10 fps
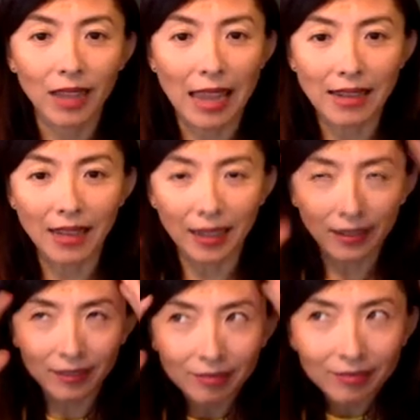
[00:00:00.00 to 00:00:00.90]
And like,
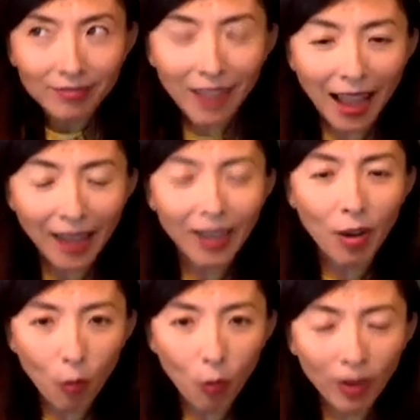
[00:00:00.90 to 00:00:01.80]

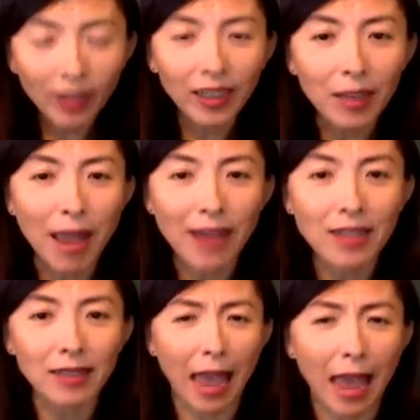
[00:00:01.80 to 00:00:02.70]
I wouldn't
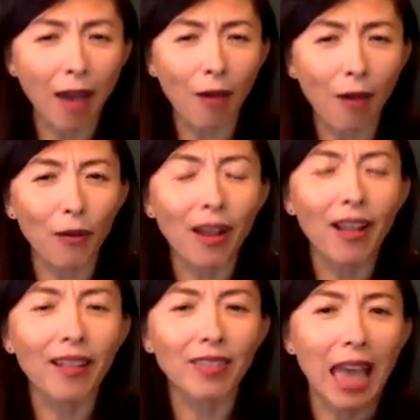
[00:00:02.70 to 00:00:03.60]
imagine how
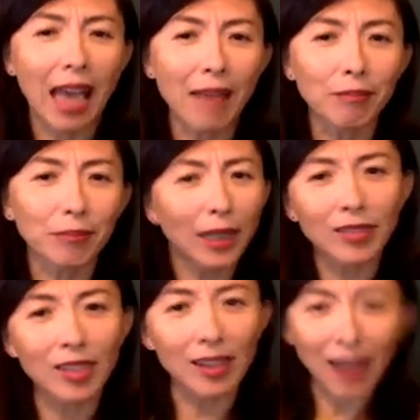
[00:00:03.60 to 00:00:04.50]
that
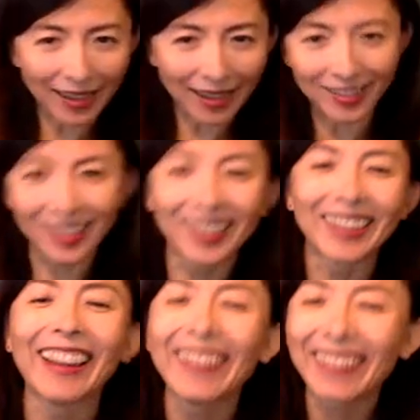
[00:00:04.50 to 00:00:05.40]
means light.
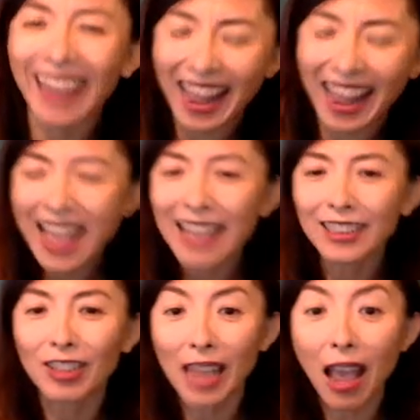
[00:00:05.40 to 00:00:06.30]
Okay,
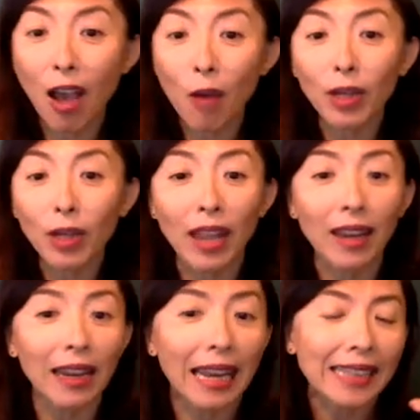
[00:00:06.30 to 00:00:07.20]
so now we look
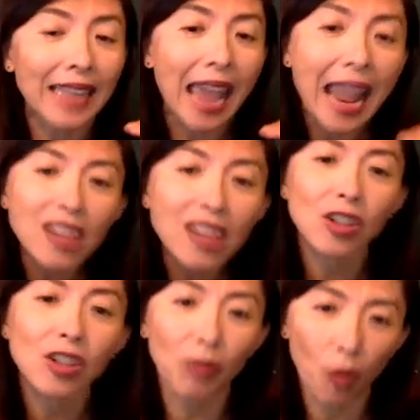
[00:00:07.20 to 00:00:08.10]
at it as
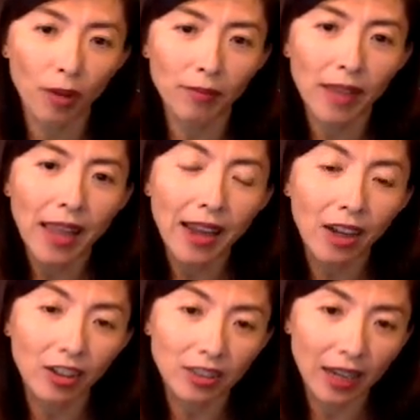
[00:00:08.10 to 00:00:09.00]
ancient form.
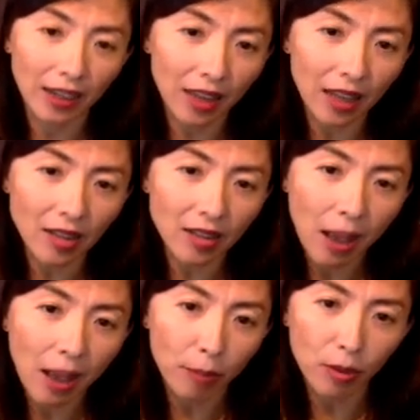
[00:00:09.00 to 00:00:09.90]
It looks like this
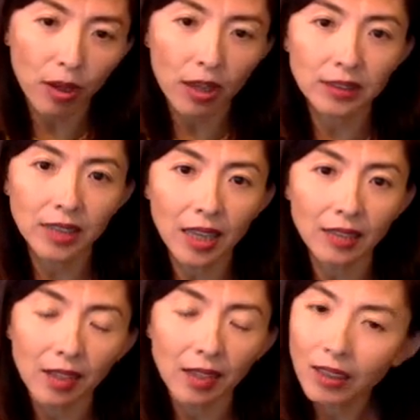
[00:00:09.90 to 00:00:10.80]
plus
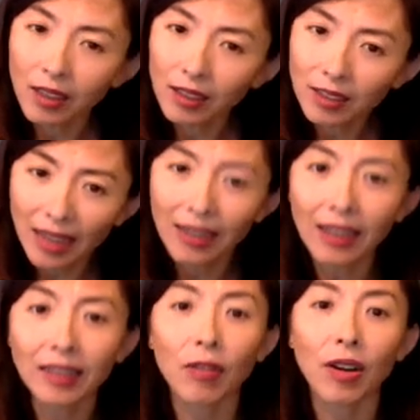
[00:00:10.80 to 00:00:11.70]
this.
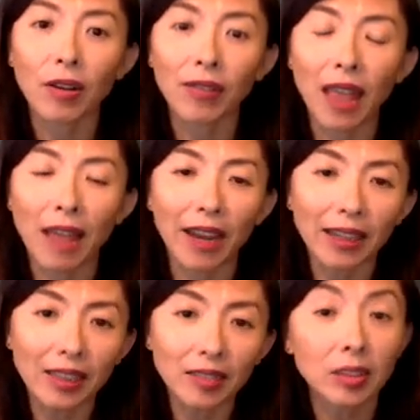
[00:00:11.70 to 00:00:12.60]
Slightly different of that,
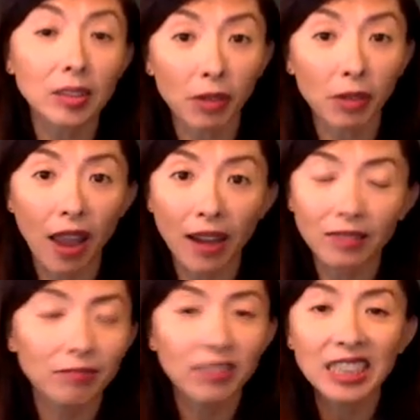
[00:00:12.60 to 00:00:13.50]
right? This is
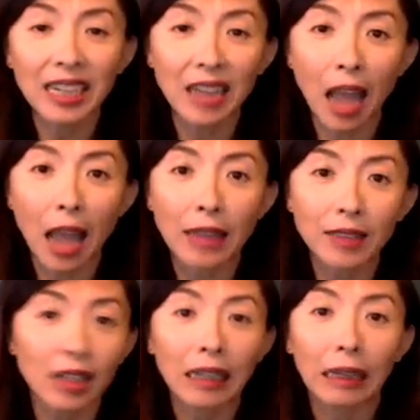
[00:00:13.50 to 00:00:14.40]
simplified,
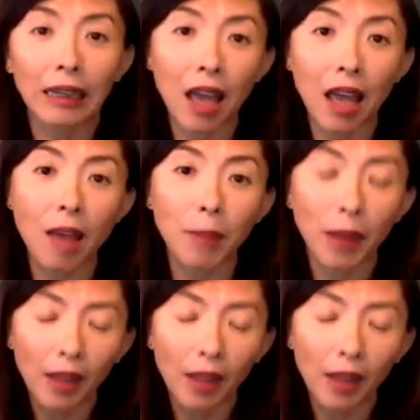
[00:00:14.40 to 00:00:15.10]
sanitized, cleaned up.